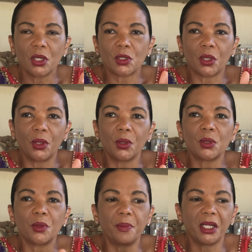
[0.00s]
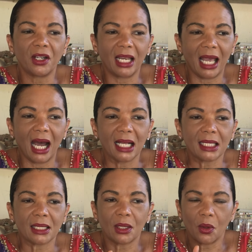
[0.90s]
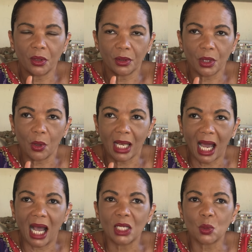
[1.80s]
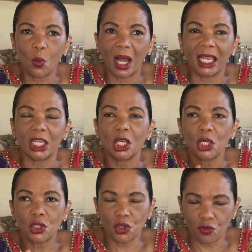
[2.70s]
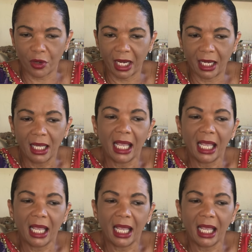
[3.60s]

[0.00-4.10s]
So those would be your the last wine to drink.